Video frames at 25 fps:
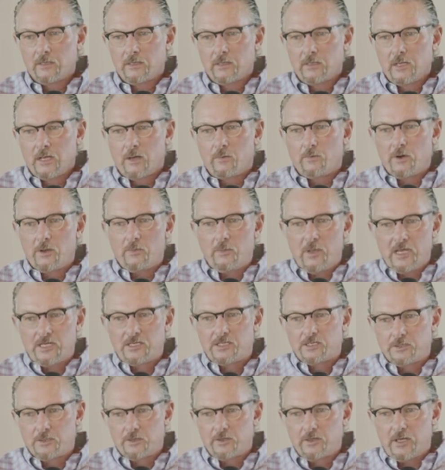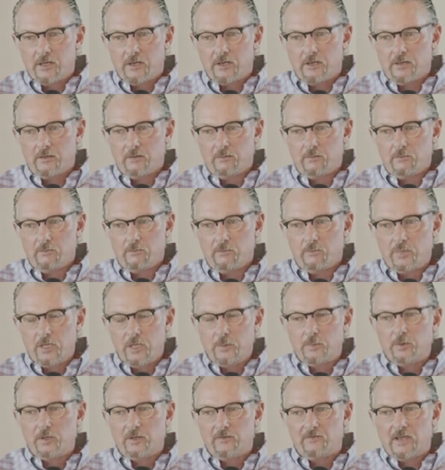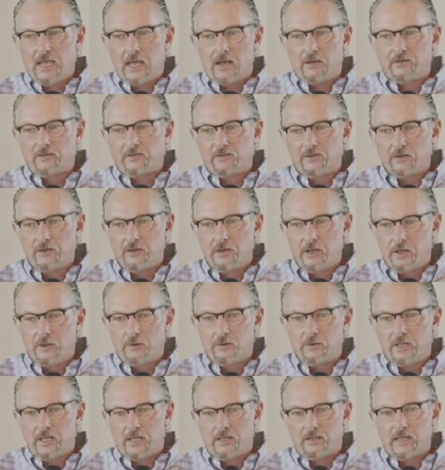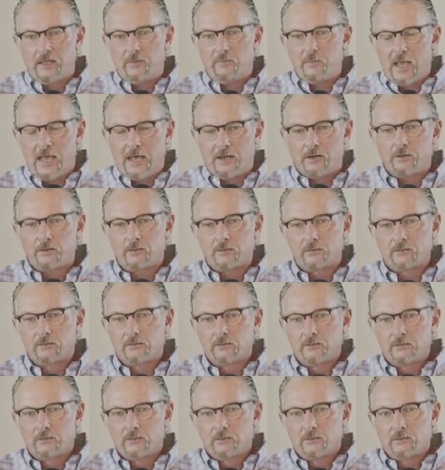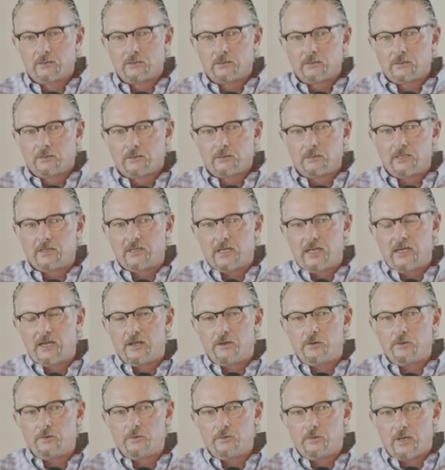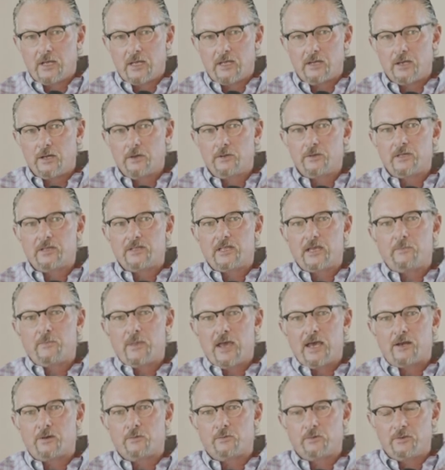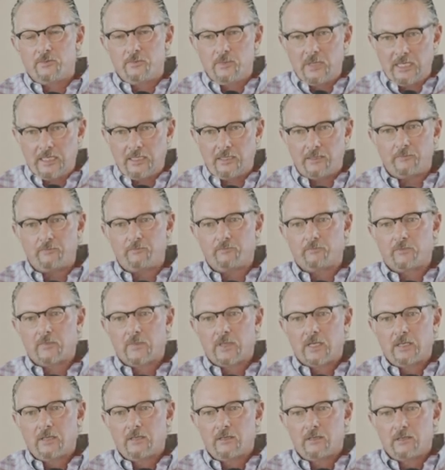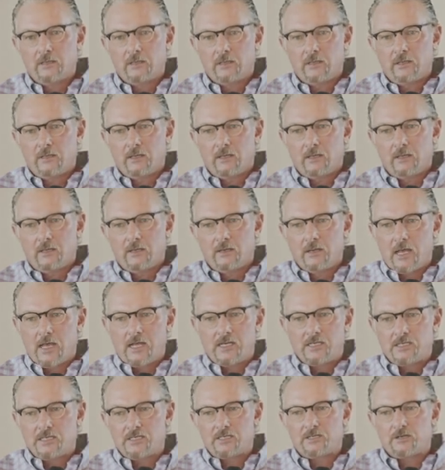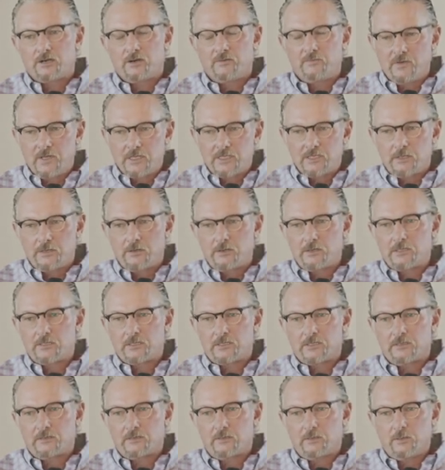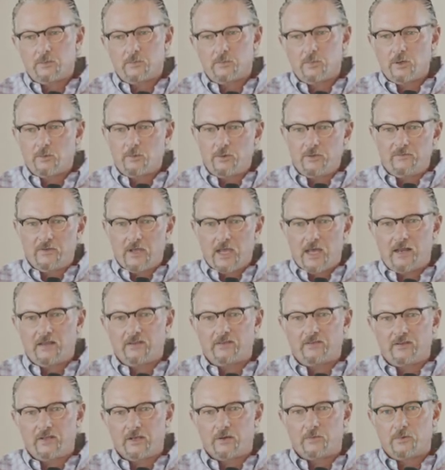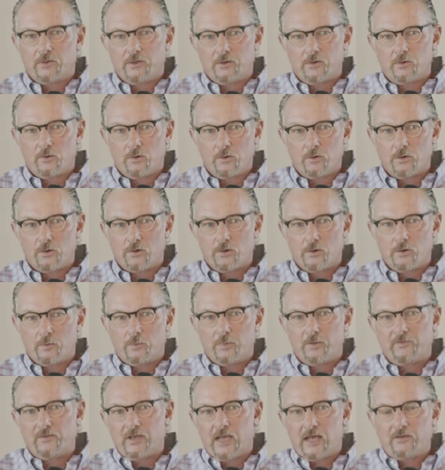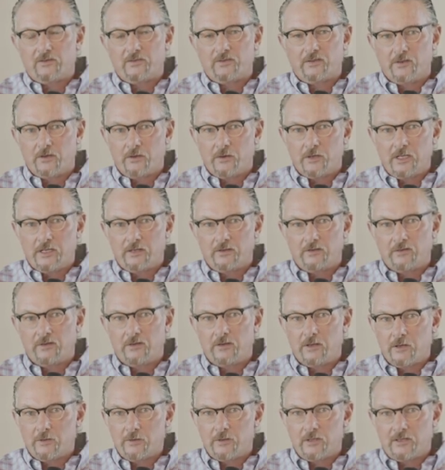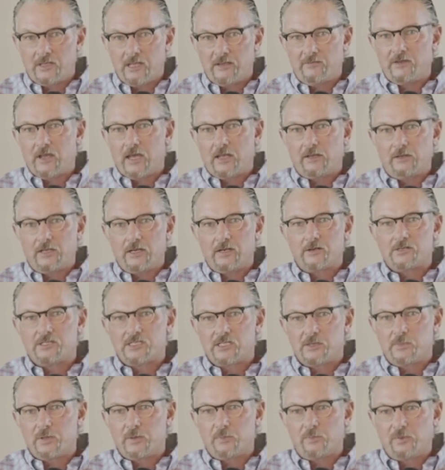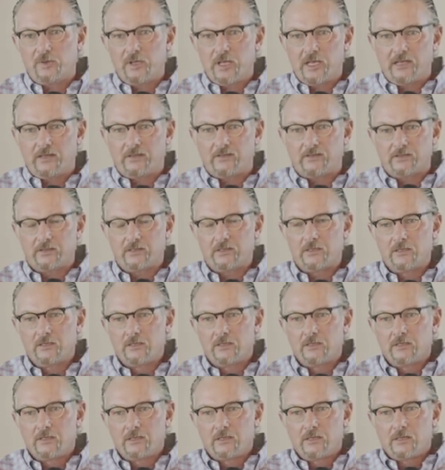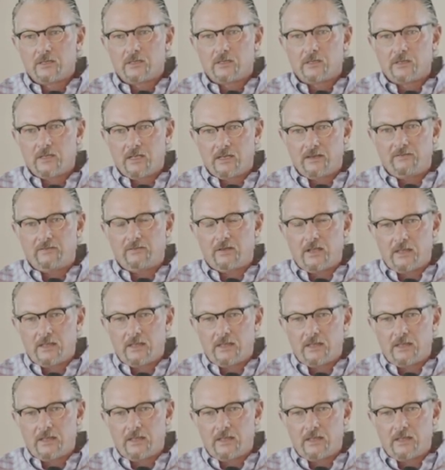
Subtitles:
I want to make sure that people of Galveston know that they matter, I know that they matter with me, not just our visitors, but we've got to stick with a core group of Galvestonians and know that they've got leadership in place that